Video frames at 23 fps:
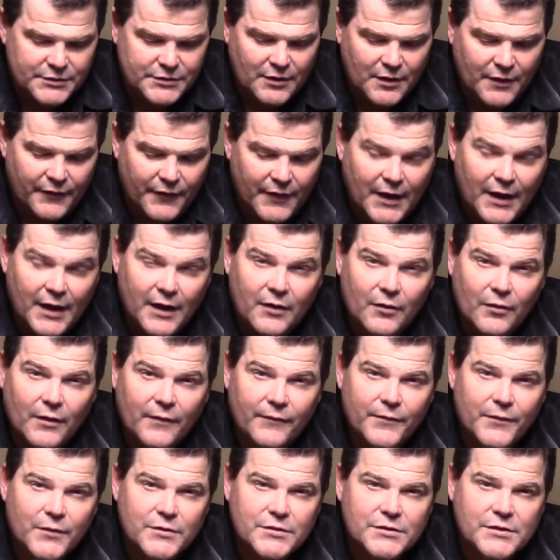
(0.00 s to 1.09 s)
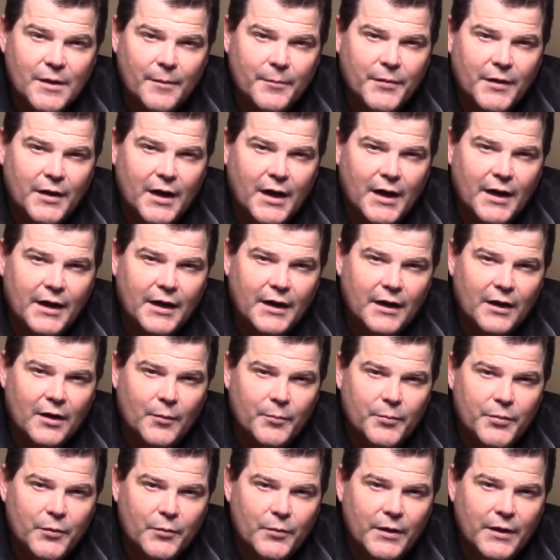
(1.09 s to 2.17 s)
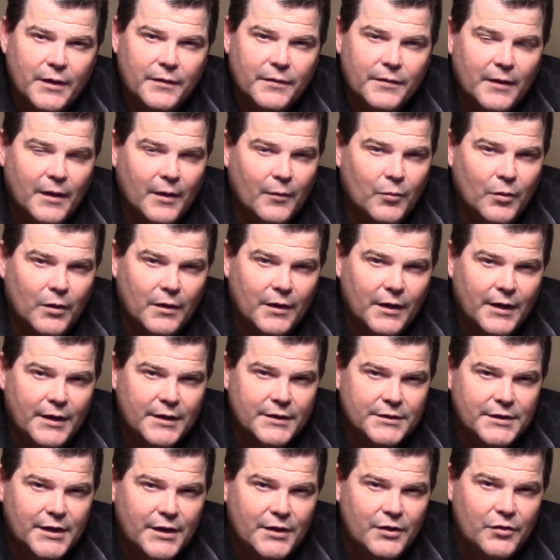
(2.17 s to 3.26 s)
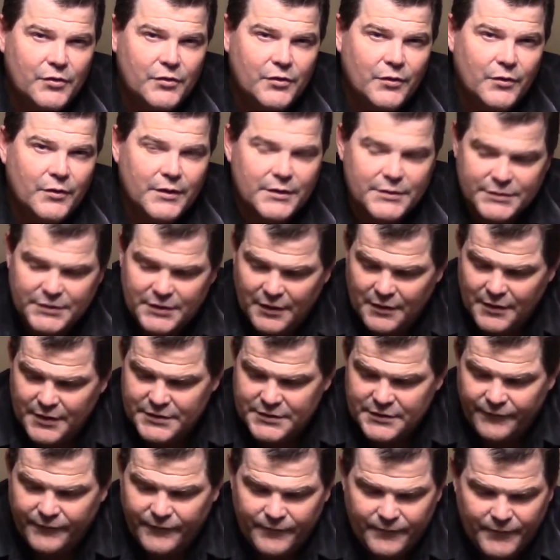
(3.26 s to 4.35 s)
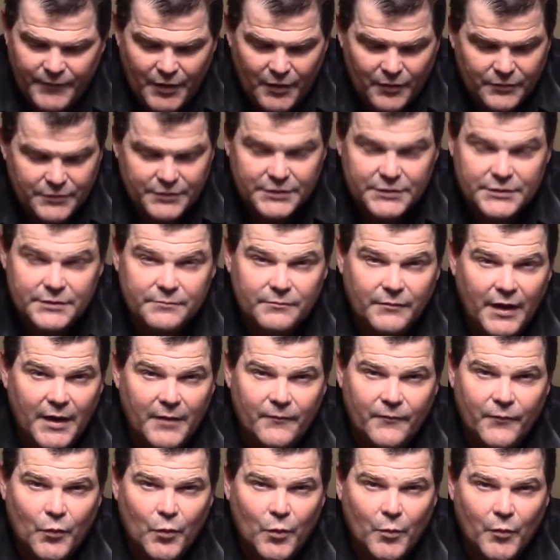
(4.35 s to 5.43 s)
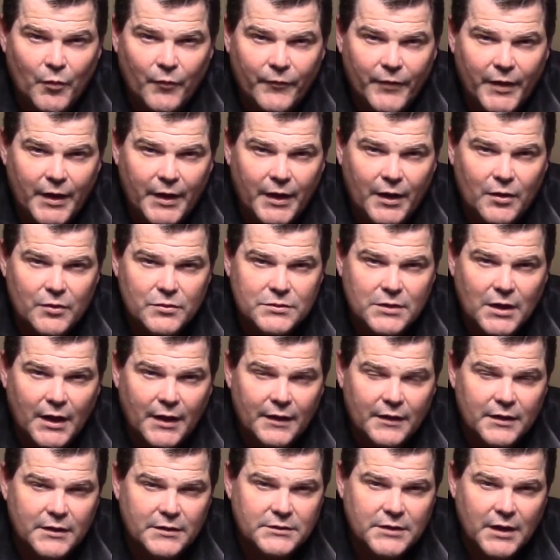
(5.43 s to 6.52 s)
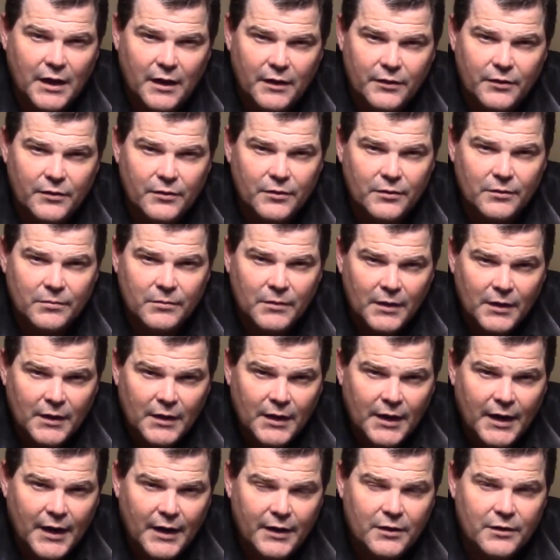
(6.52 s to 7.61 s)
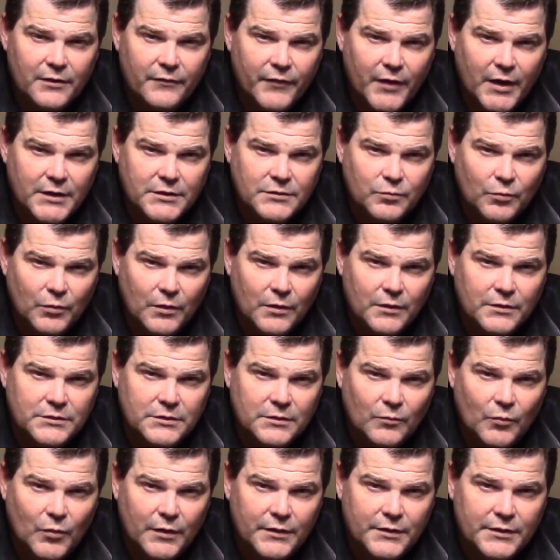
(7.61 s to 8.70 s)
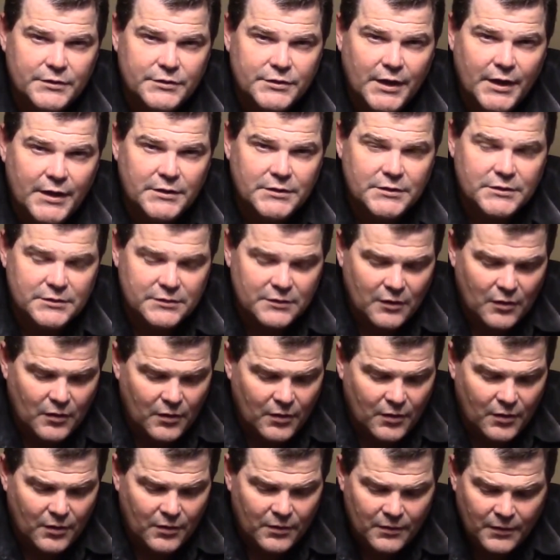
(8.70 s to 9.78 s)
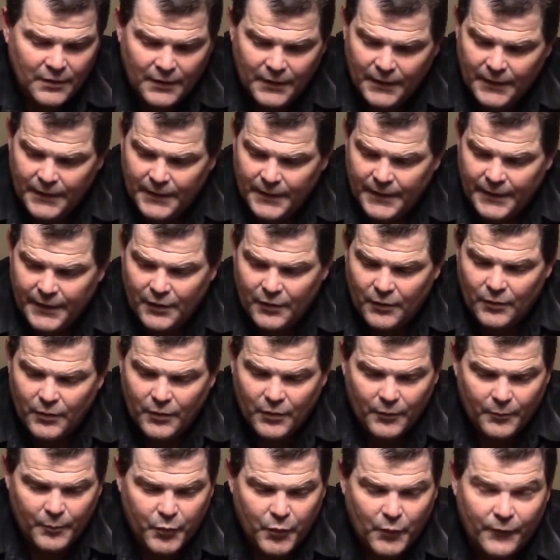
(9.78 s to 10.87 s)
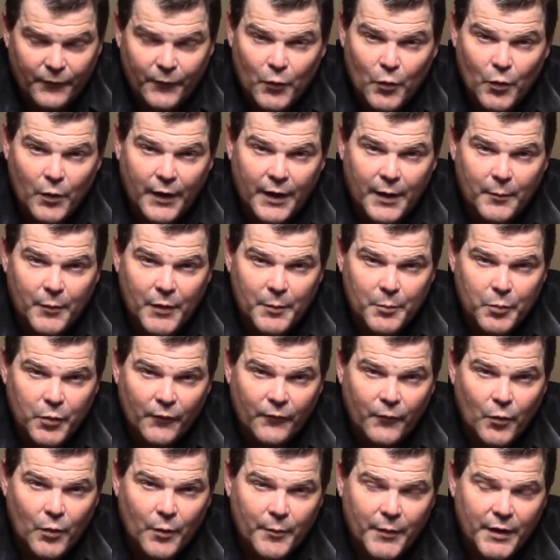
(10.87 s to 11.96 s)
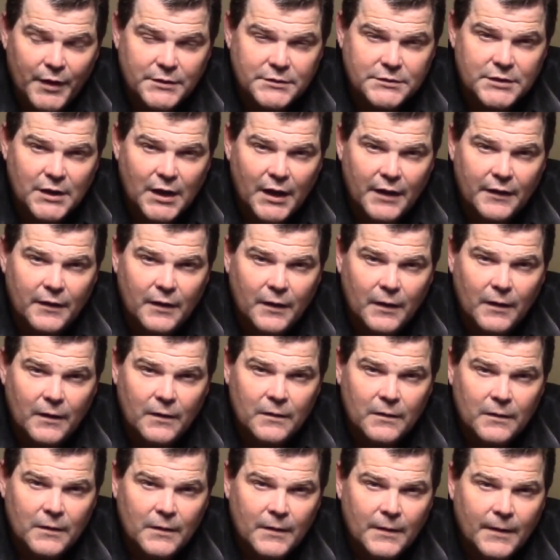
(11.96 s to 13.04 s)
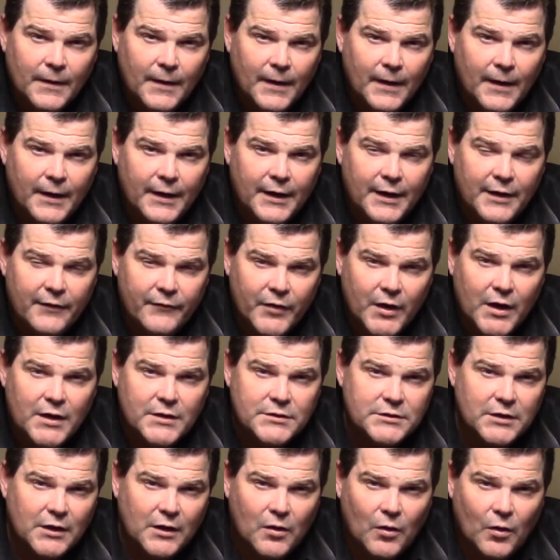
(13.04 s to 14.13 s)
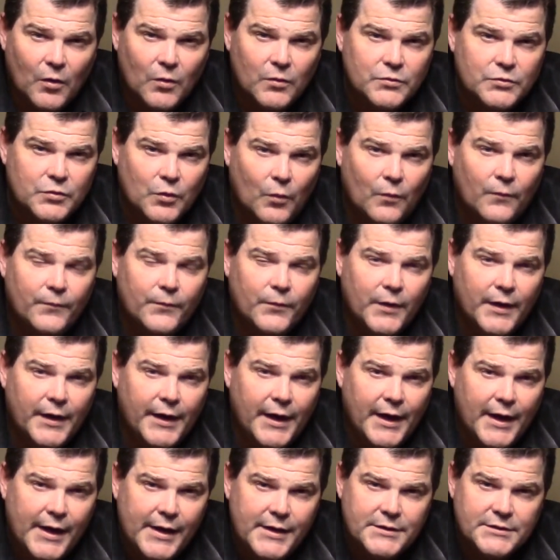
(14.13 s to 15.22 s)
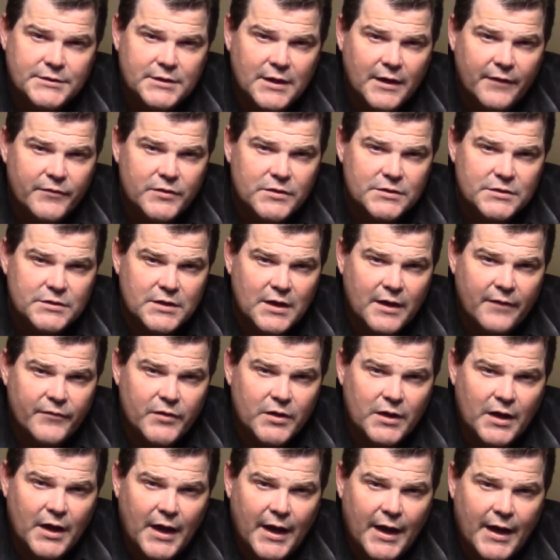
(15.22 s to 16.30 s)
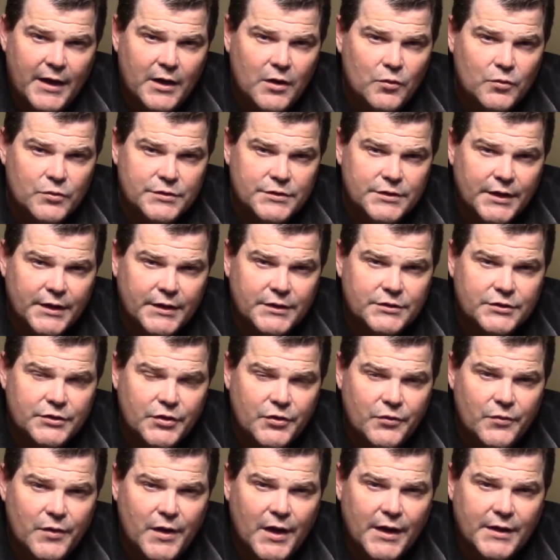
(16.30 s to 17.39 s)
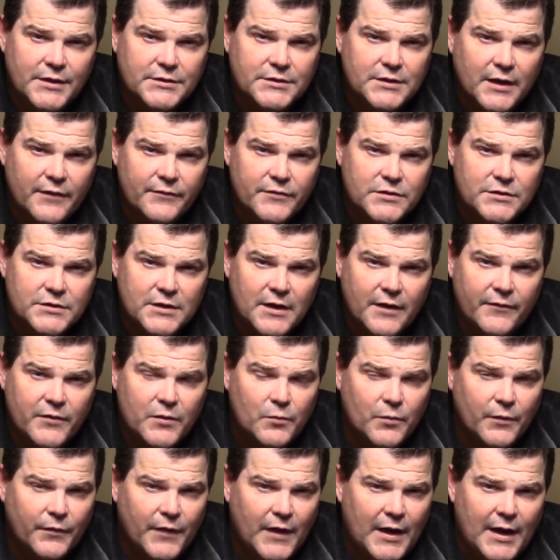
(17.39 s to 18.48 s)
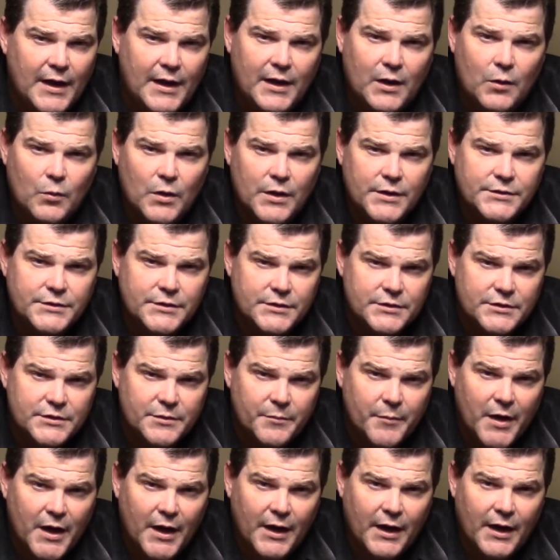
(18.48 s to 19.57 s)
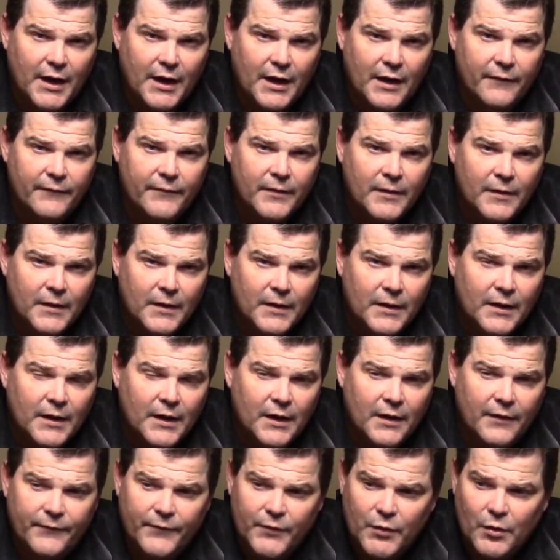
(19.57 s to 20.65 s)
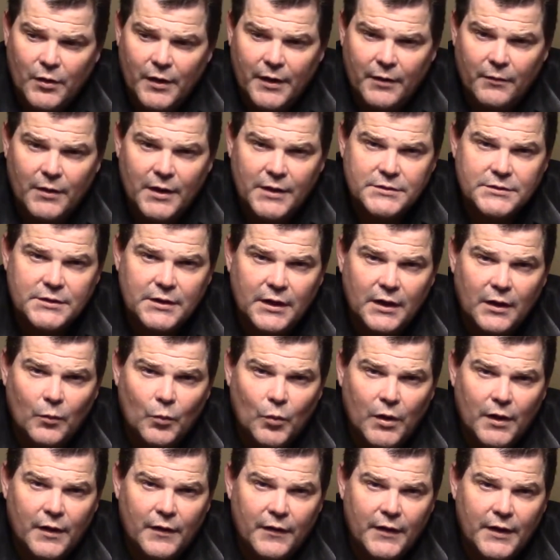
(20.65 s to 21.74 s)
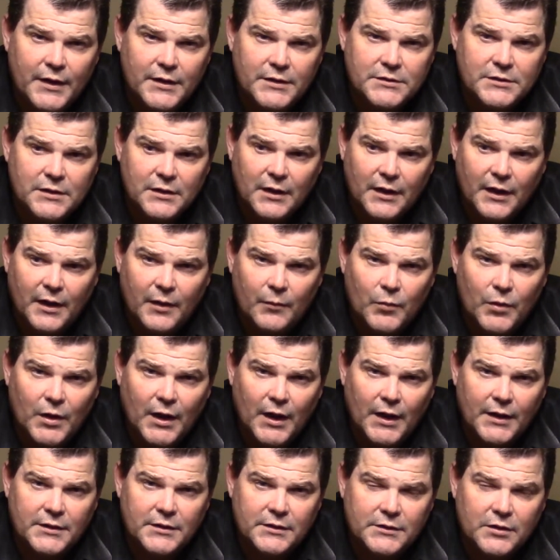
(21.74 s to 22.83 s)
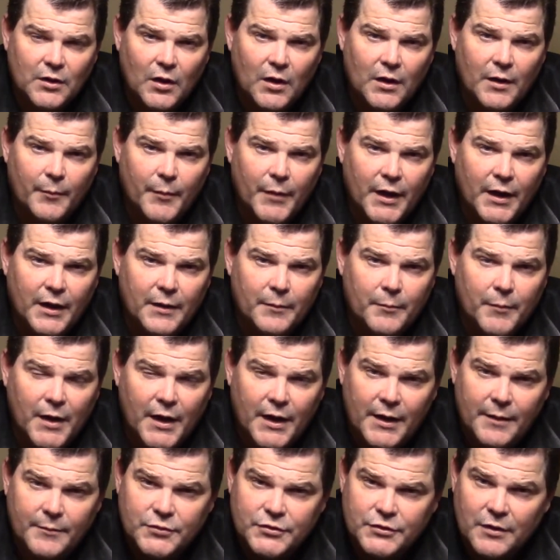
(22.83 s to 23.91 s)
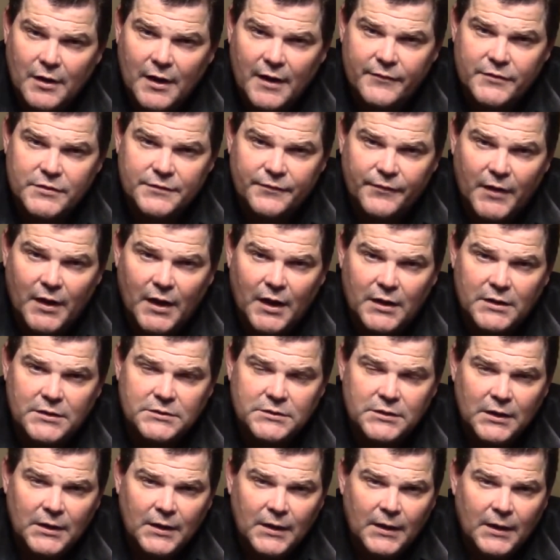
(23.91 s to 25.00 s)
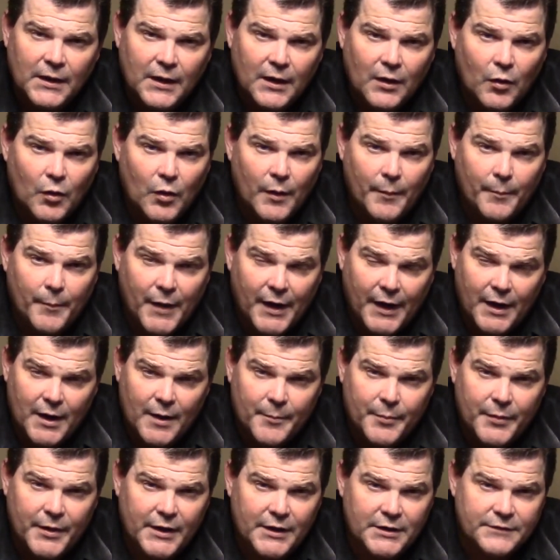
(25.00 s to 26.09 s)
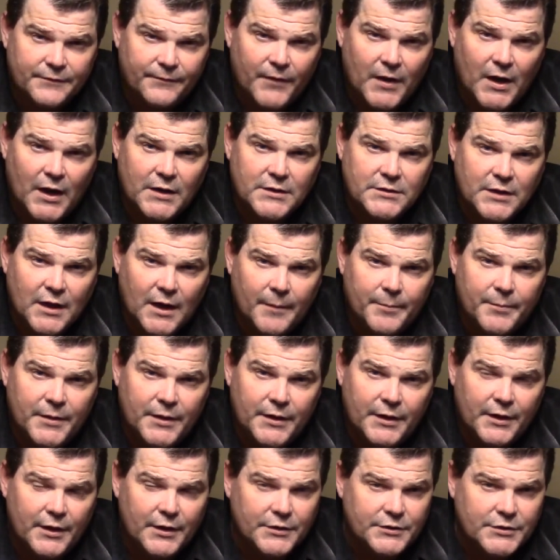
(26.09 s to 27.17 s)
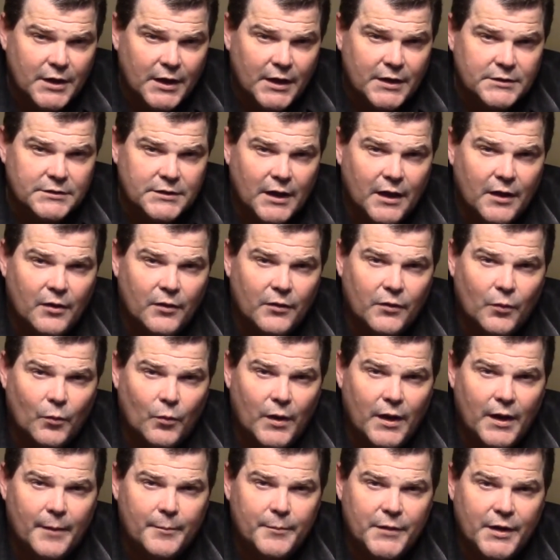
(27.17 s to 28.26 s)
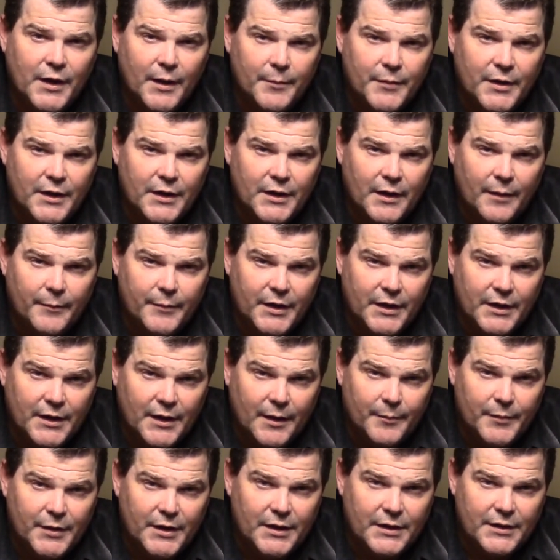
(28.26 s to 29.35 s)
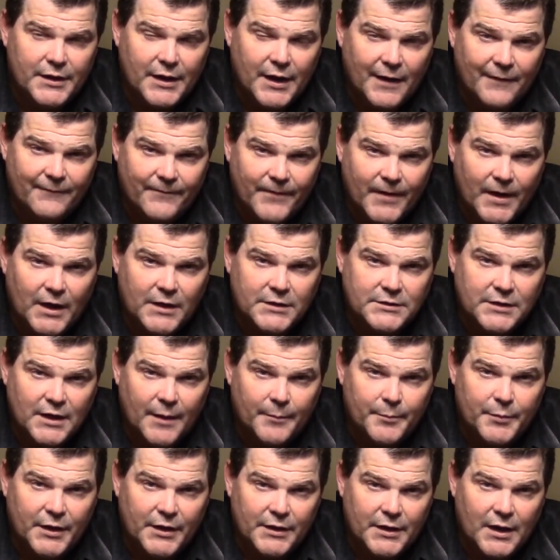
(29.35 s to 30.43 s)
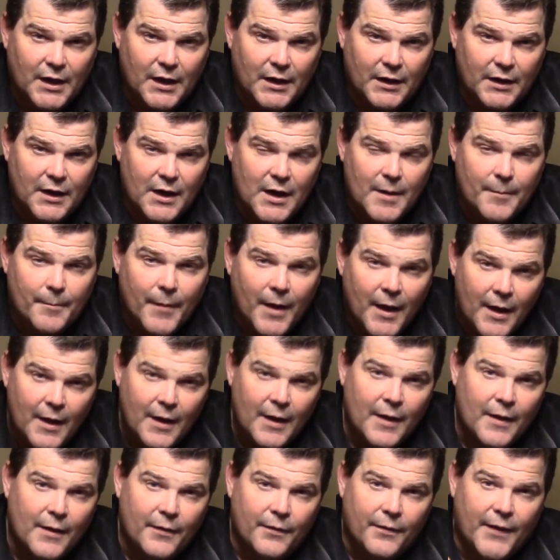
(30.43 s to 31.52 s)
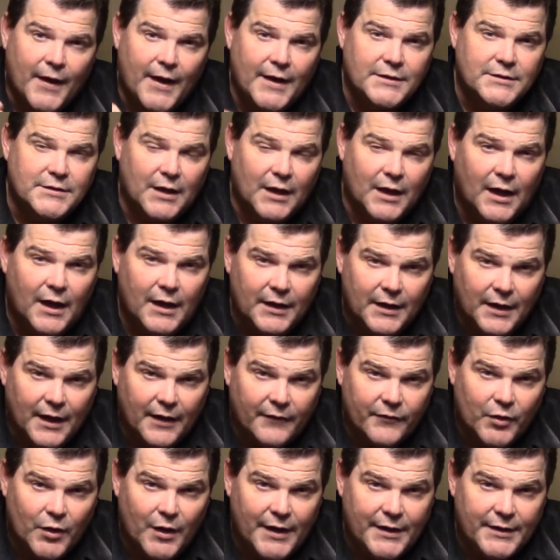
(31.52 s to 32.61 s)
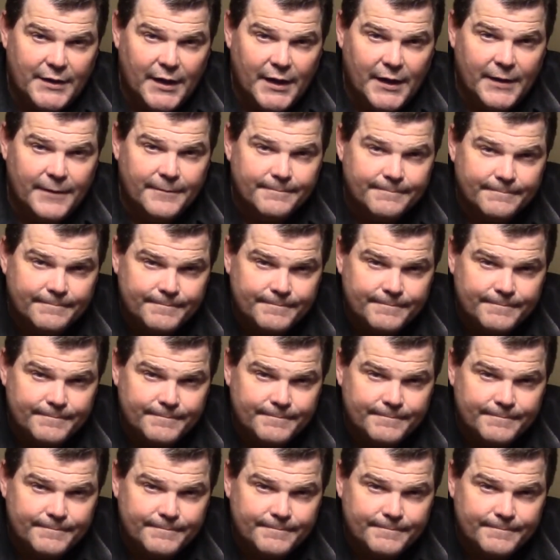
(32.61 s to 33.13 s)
on that or if there's something I can help you with, uh, we're going to continue doing a series of, you know, just informal videos like this, how your, how your device works and what the changes are, you know, or perform can be performed inside there. Uh, give us a call toll free 877-806-2977 with any questions you might have. Uh, if you're interested in one of these and, and would like to talk about it, my name's Travis Fox. Oh, my company is Fox Optic. You can check us out on the web, www.foxoptic.com. Thanks a lot and have a great day.